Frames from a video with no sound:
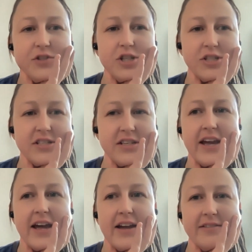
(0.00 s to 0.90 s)
just to
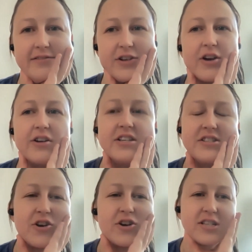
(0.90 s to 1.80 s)
get there,
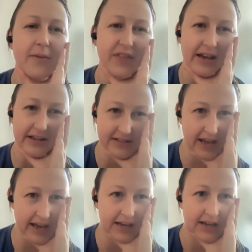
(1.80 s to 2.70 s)
because there are some things
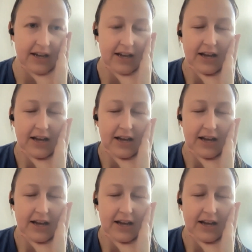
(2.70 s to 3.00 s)
like